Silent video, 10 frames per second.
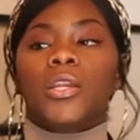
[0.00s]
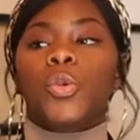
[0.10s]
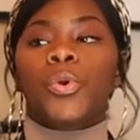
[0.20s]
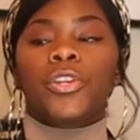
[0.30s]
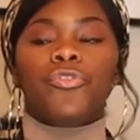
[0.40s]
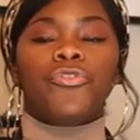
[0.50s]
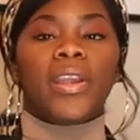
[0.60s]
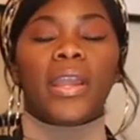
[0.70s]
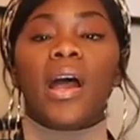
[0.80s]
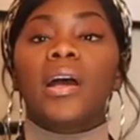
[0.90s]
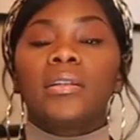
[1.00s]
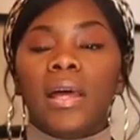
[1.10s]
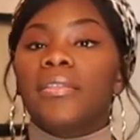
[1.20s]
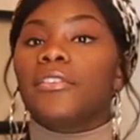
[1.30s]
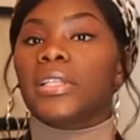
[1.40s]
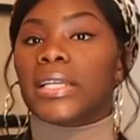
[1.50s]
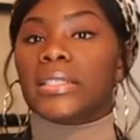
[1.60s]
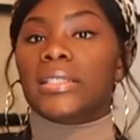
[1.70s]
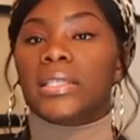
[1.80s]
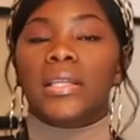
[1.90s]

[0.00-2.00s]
You want to create another list.